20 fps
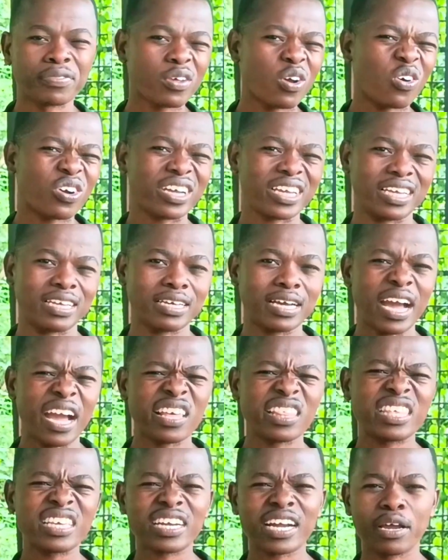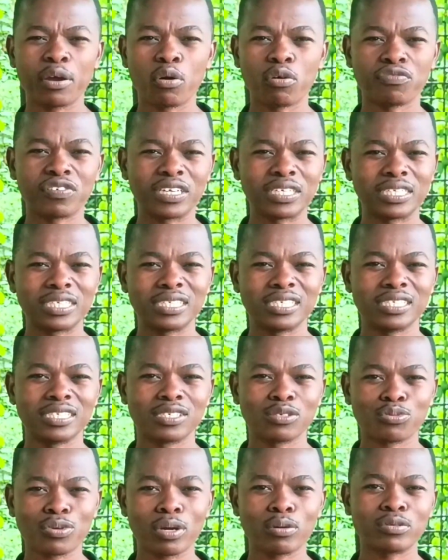Okay, I think I overdid
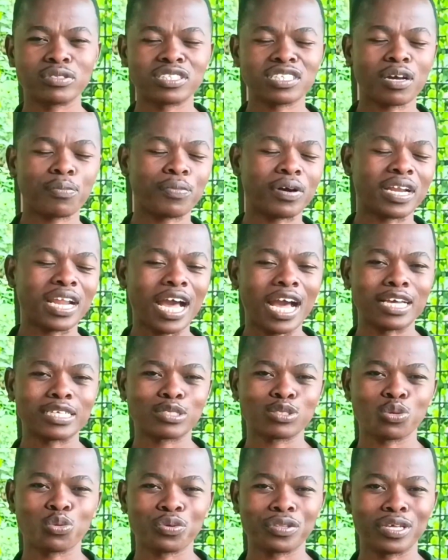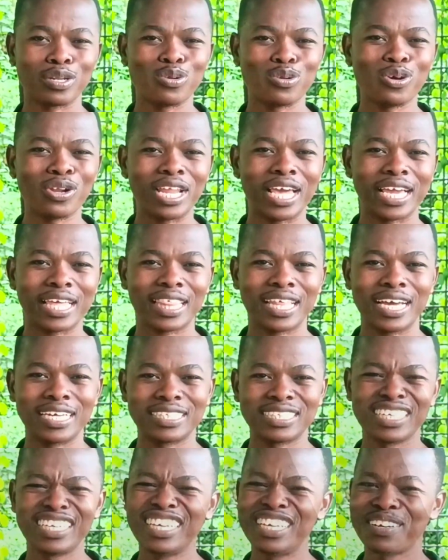it. Why would someone hassle with a door like that
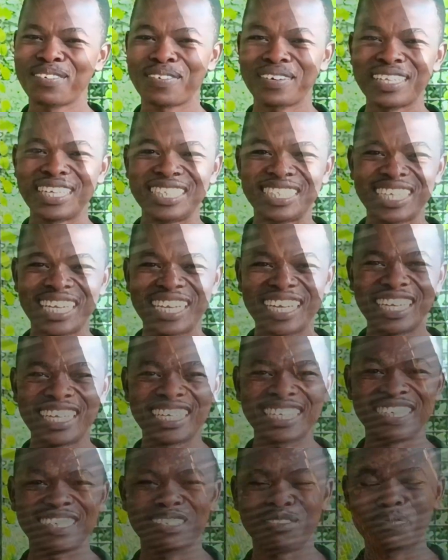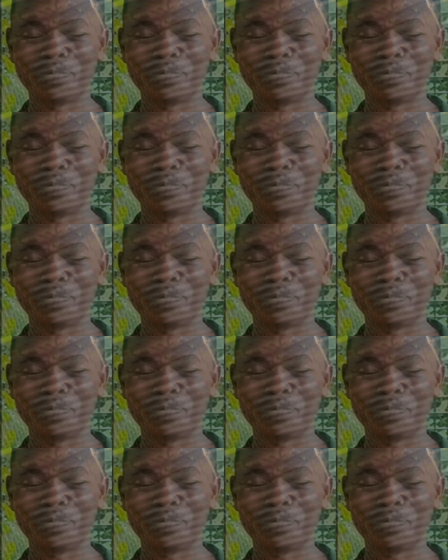when the chain link is